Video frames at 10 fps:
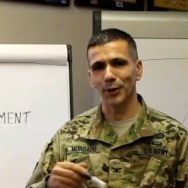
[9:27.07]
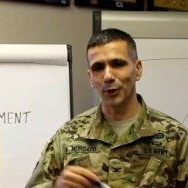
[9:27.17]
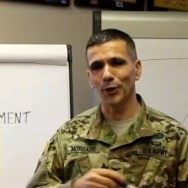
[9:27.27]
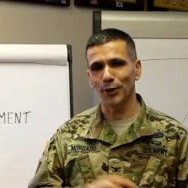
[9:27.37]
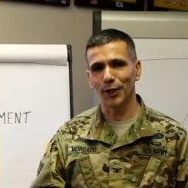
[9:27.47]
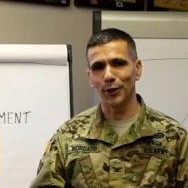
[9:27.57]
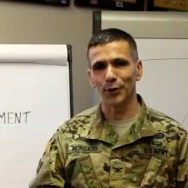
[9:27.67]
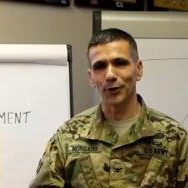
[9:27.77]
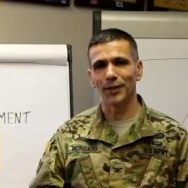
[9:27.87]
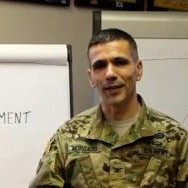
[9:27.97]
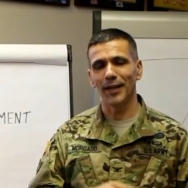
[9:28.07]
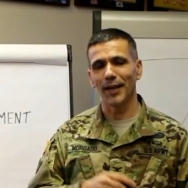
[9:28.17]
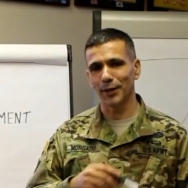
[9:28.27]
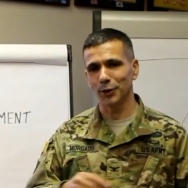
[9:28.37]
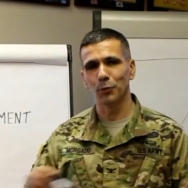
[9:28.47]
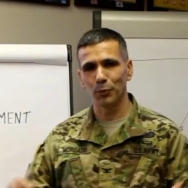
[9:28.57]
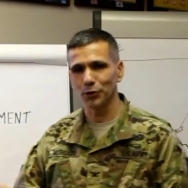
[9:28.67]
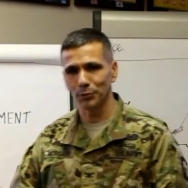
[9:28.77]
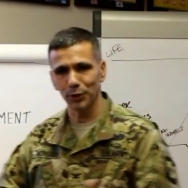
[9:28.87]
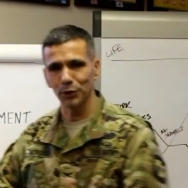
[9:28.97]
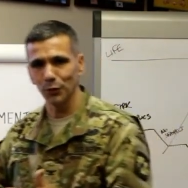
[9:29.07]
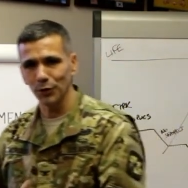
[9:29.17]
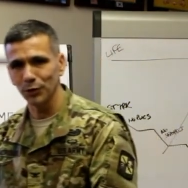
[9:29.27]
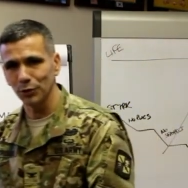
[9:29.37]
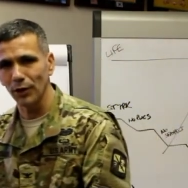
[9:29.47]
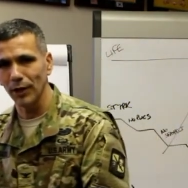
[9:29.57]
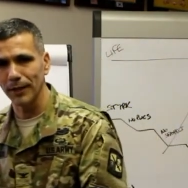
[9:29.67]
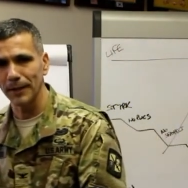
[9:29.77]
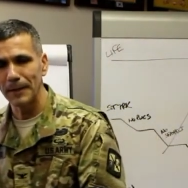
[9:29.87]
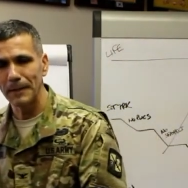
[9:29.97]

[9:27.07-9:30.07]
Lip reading: you know, a leader on a 2-person mission with a truck,